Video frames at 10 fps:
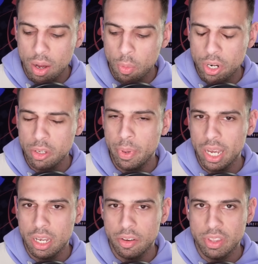What do you
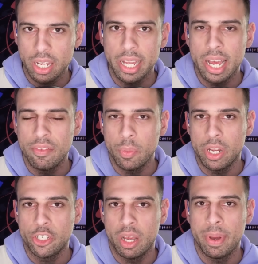make of the light
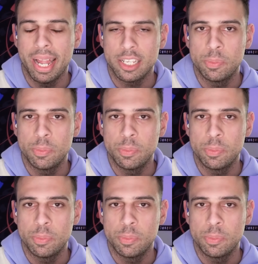heavyweight champ Alex